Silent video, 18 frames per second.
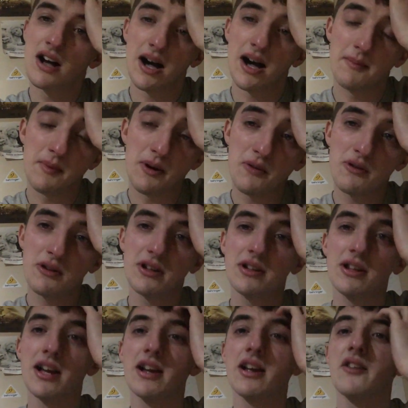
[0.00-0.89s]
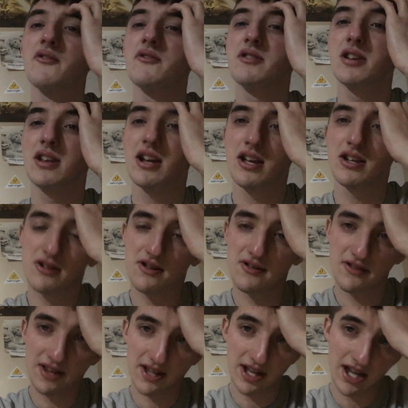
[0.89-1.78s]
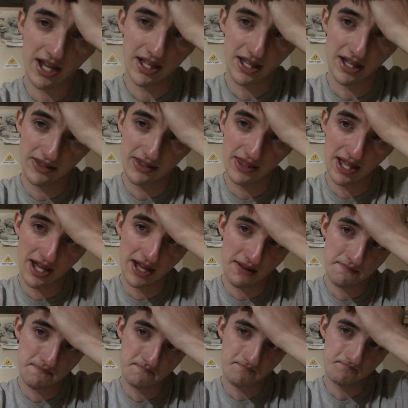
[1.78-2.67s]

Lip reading: I'm not really like other teenagers. I get that.